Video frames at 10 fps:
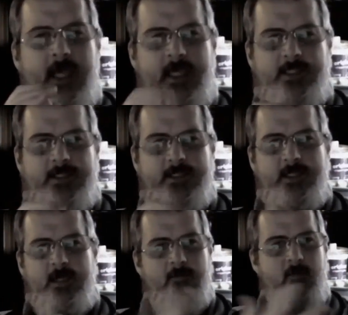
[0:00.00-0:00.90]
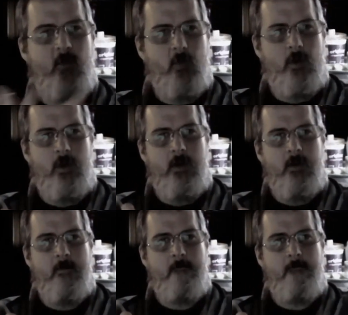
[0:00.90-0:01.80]
tastes in
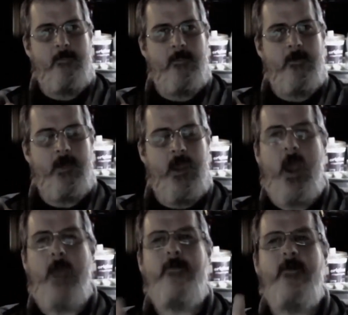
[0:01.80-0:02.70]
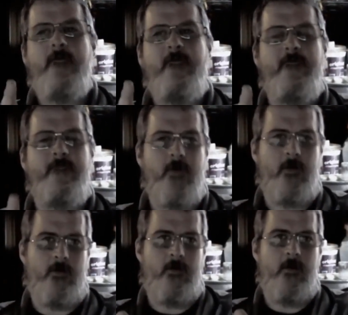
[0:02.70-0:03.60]
porn. Okay, I
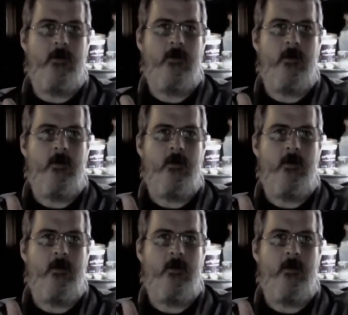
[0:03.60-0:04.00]
prefer